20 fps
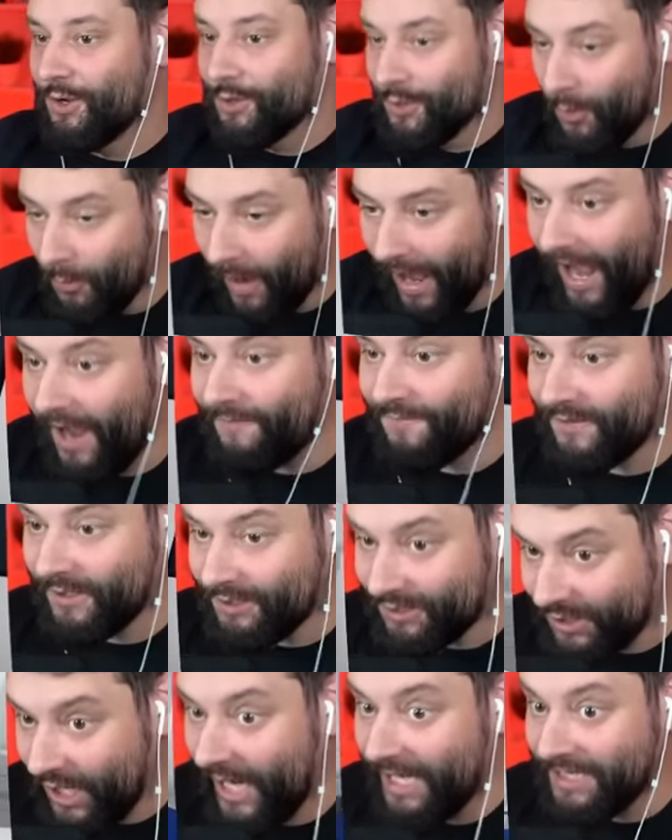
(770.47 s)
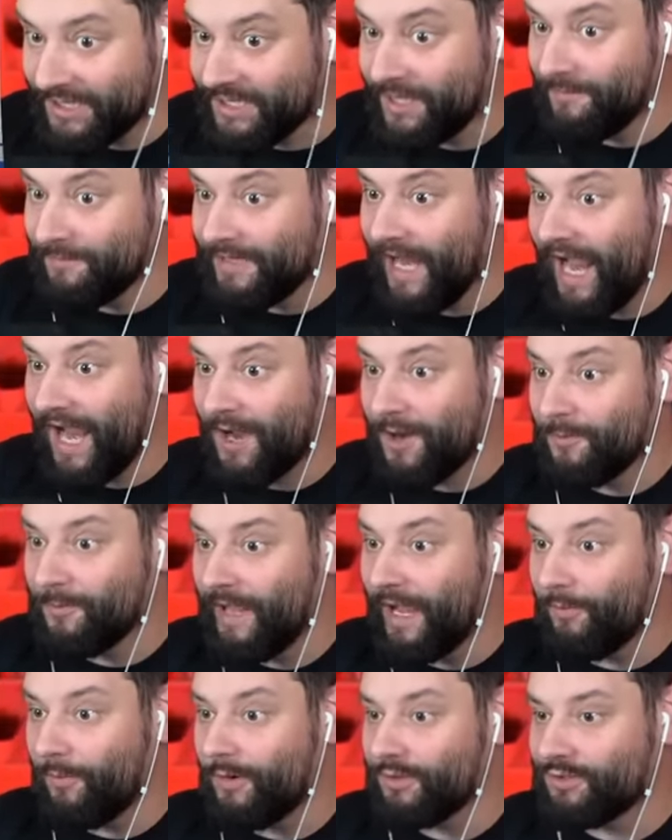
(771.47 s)
You have to chase them down.
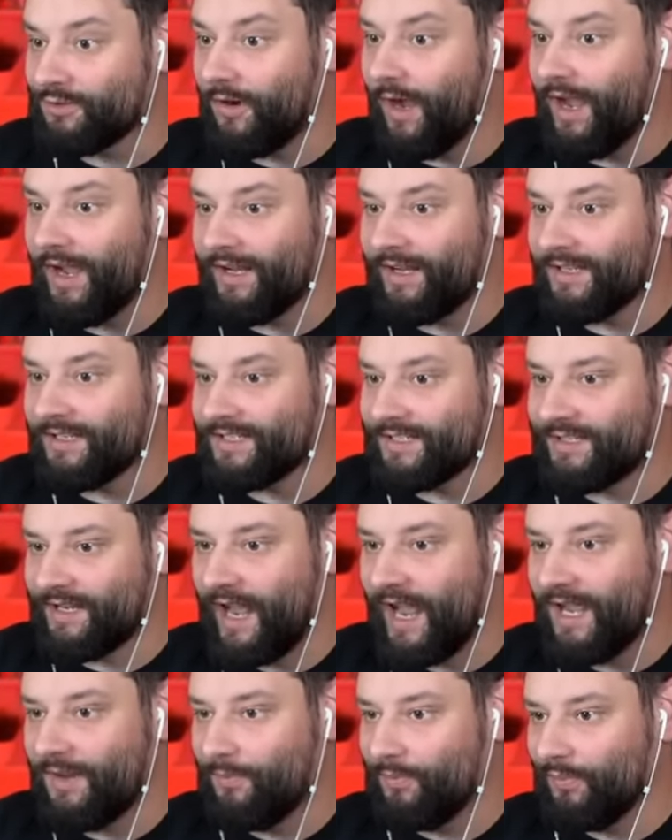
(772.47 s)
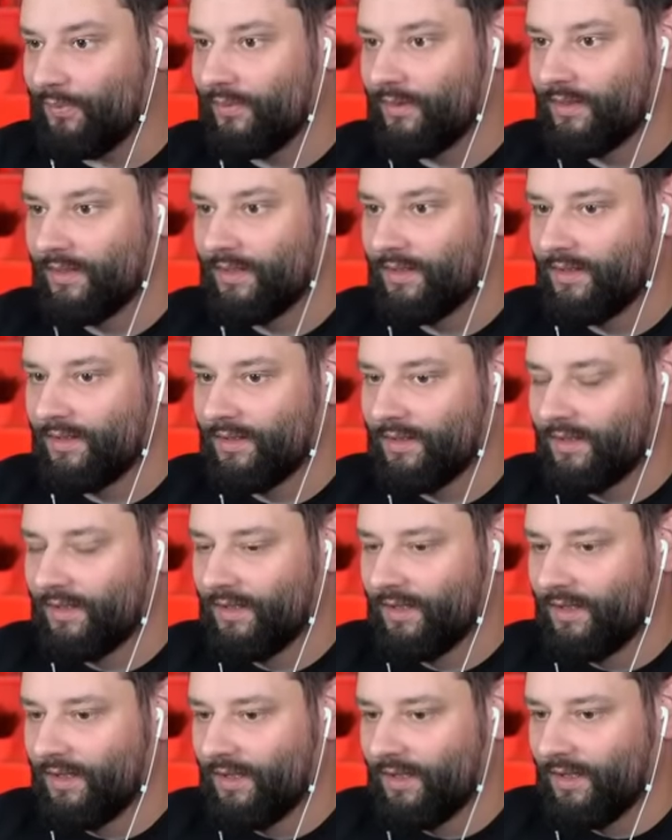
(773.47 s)
They will try and escape.
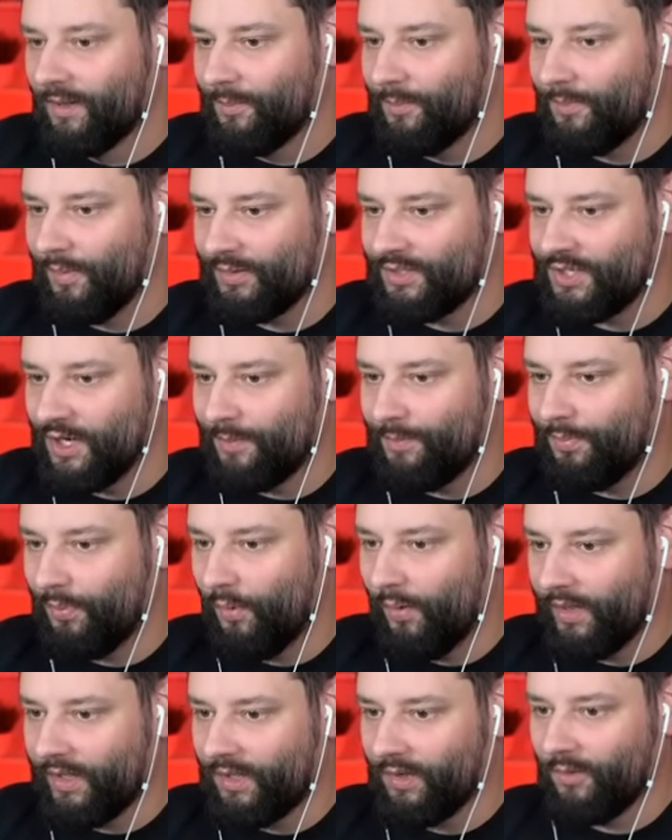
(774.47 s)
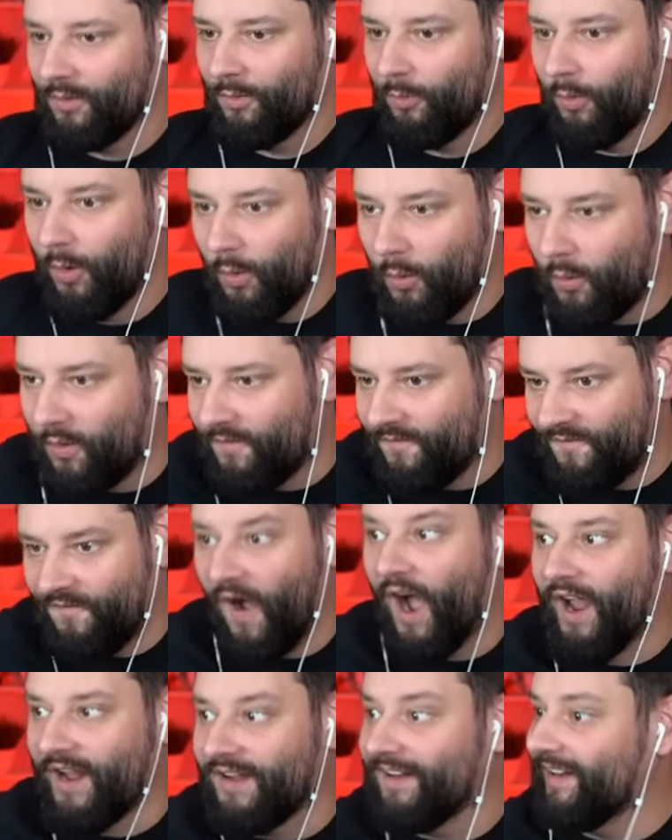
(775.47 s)
But your boy will
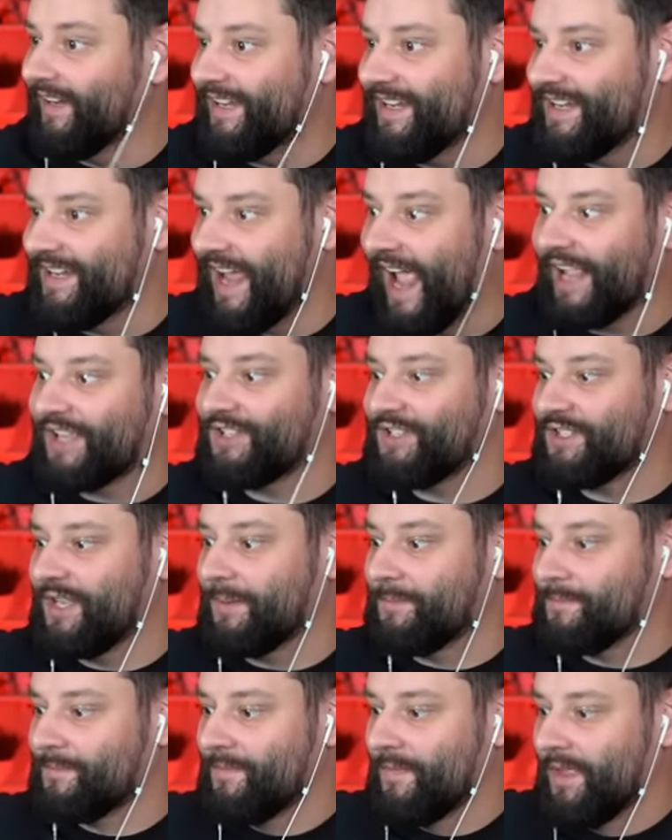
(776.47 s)
finally catch them.